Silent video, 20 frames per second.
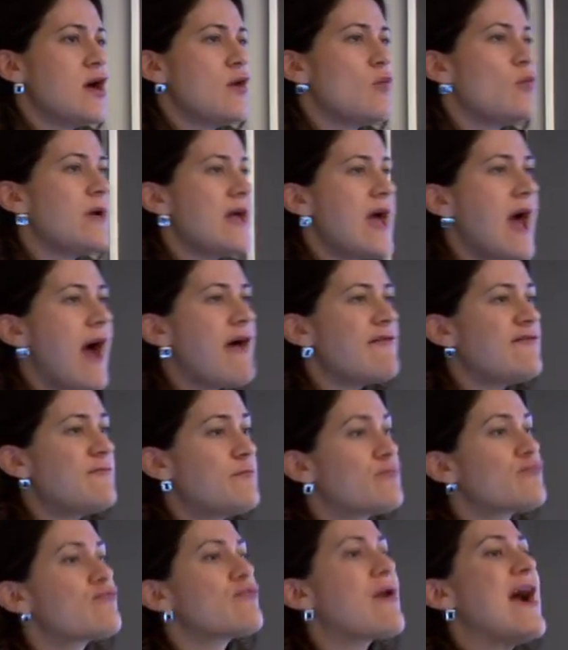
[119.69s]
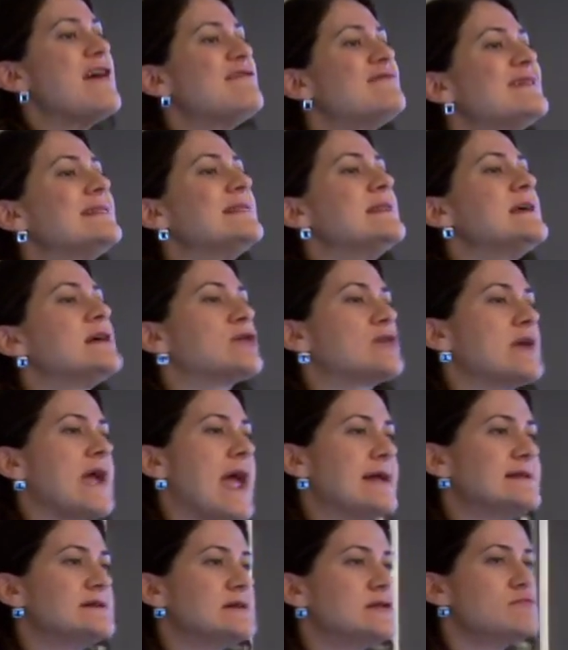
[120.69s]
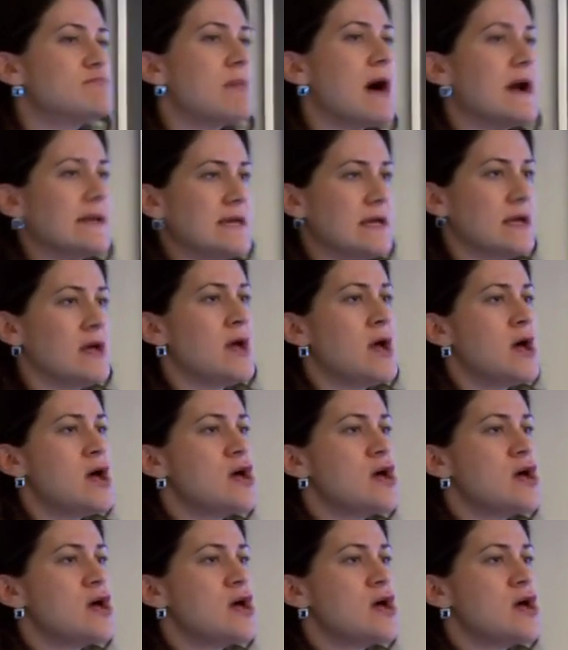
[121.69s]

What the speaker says: we have privately created money.